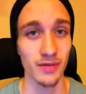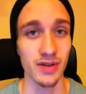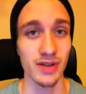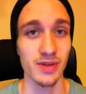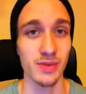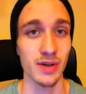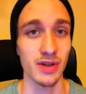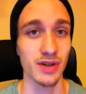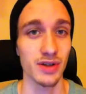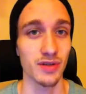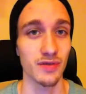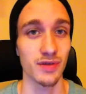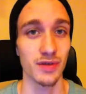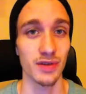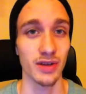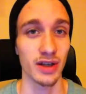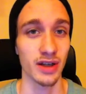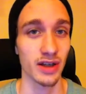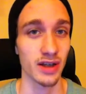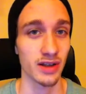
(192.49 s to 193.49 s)
especially if you're
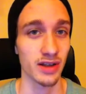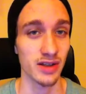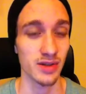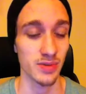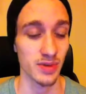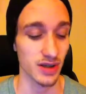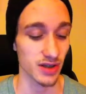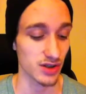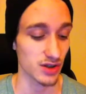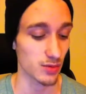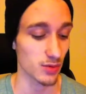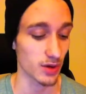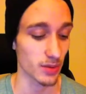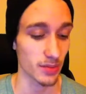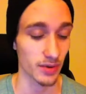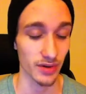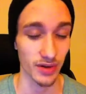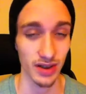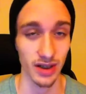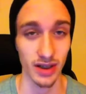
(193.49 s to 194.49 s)
looking at this because you want to build an